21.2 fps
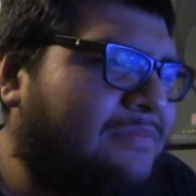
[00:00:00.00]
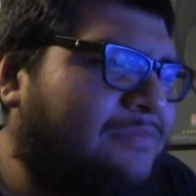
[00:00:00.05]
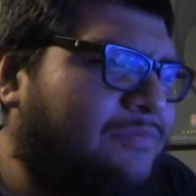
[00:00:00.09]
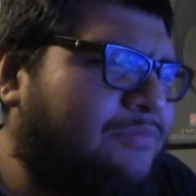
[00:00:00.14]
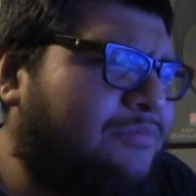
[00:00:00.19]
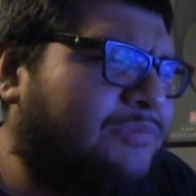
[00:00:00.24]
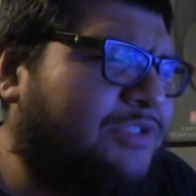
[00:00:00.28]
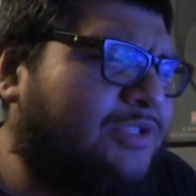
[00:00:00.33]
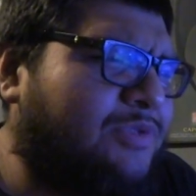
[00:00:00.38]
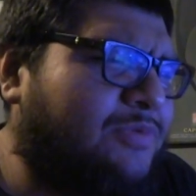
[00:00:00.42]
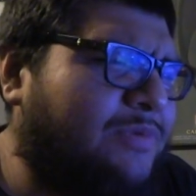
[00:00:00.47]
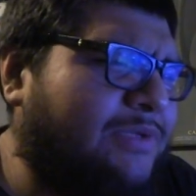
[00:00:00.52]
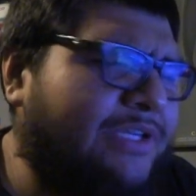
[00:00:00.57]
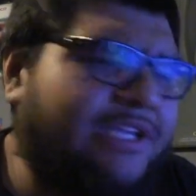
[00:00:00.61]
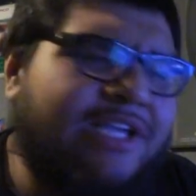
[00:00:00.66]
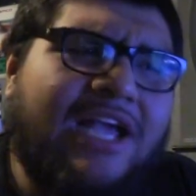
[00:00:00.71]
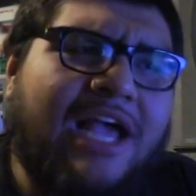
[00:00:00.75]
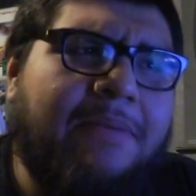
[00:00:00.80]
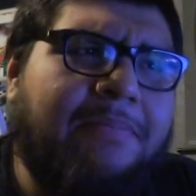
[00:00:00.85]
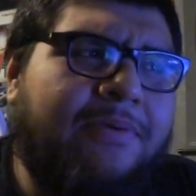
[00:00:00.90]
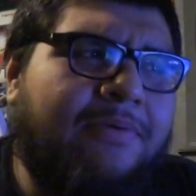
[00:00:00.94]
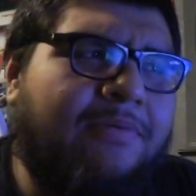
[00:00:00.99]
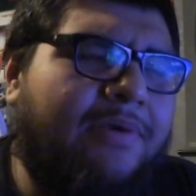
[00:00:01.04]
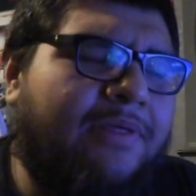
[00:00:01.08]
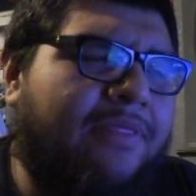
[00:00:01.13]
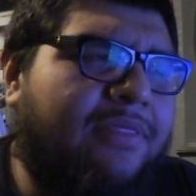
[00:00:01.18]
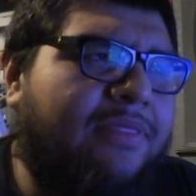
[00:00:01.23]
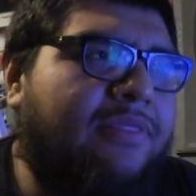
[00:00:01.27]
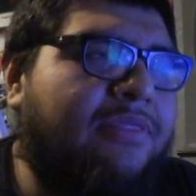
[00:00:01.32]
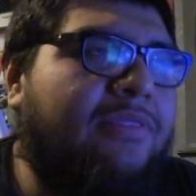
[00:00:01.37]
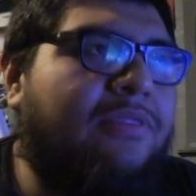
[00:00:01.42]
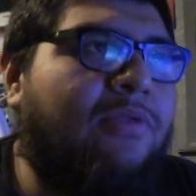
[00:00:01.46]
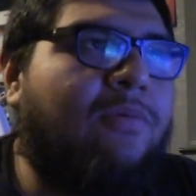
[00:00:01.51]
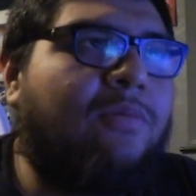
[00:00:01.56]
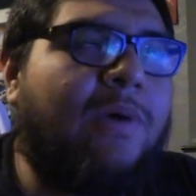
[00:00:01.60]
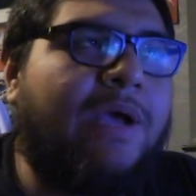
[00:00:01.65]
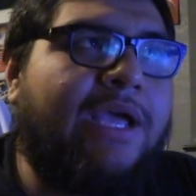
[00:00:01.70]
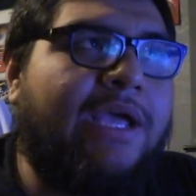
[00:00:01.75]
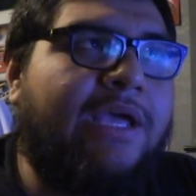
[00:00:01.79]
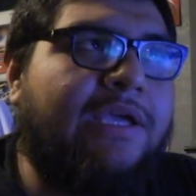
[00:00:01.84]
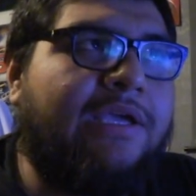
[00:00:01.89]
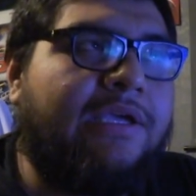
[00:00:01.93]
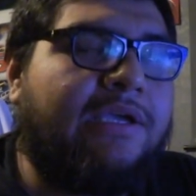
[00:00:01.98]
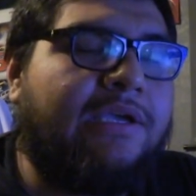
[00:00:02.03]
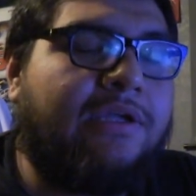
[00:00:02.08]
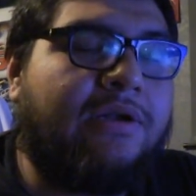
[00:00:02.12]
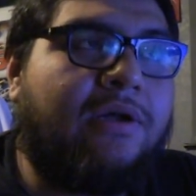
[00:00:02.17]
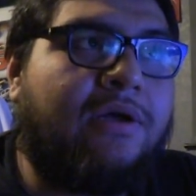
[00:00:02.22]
I'm just really happy with the way it